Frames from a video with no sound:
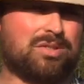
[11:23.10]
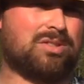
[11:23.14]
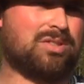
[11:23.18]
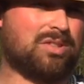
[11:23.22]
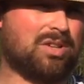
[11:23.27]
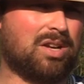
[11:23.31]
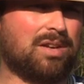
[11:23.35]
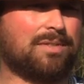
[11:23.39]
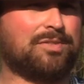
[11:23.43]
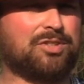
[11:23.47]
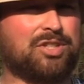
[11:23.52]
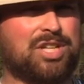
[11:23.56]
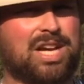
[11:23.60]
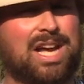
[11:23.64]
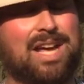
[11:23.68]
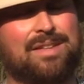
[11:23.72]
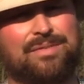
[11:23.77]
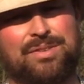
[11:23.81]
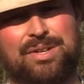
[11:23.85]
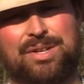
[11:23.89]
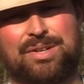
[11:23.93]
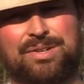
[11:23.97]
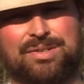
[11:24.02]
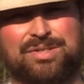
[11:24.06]
there's enough shot
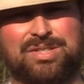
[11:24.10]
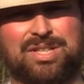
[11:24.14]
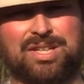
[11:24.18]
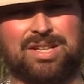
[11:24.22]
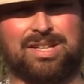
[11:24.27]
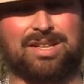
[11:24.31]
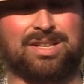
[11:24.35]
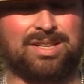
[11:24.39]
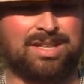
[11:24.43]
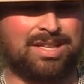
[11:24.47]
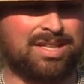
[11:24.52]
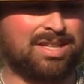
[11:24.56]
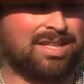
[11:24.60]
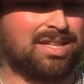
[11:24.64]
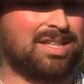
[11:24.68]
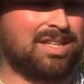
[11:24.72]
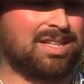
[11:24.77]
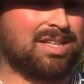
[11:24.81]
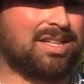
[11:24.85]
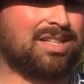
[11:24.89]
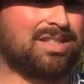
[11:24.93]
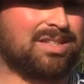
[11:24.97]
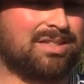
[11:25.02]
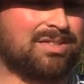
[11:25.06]
there to
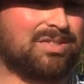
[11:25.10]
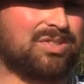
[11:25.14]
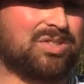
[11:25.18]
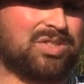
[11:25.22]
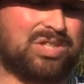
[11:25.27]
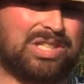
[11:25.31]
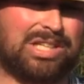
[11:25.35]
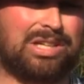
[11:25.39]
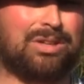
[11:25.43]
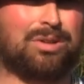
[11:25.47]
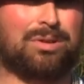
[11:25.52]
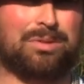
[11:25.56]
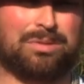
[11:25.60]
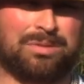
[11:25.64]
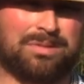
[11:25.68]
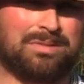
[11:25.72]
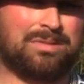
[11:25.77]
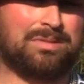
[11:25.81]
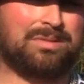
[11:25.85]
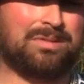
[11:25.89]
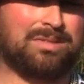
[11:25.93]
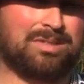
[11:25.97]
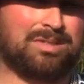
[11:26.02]
still